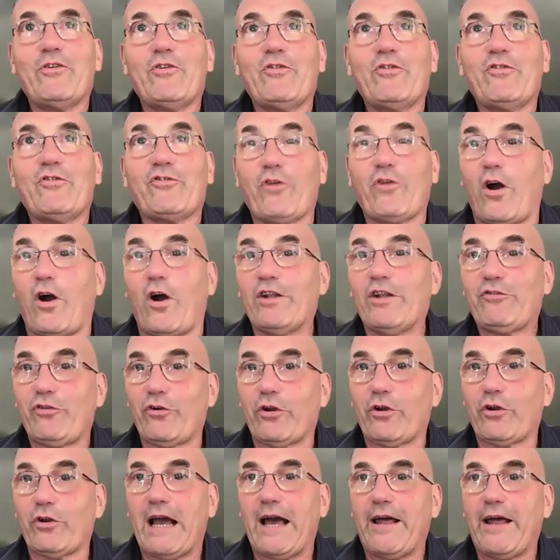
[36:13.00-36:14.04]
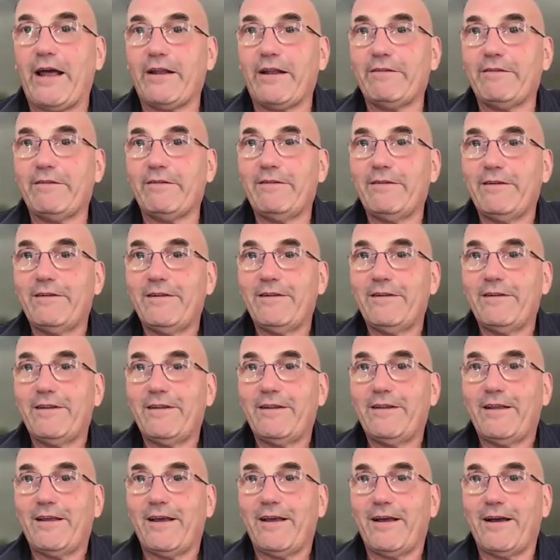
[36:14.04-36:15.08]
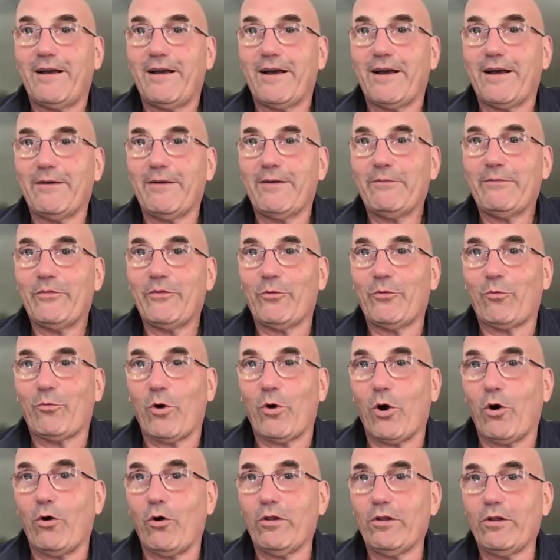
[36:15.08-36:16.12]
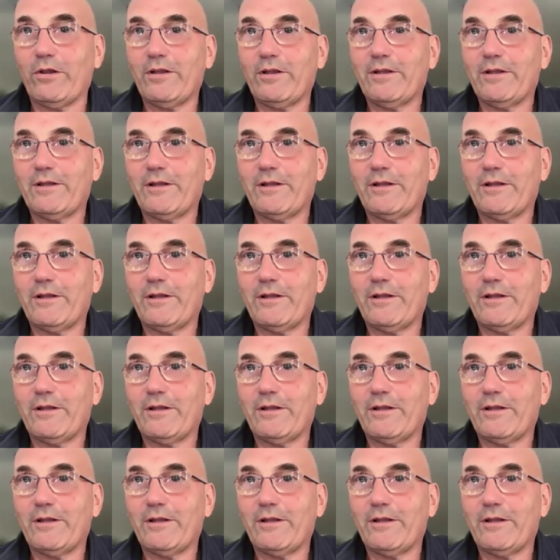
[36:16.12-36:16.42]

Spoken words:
Sean took on the role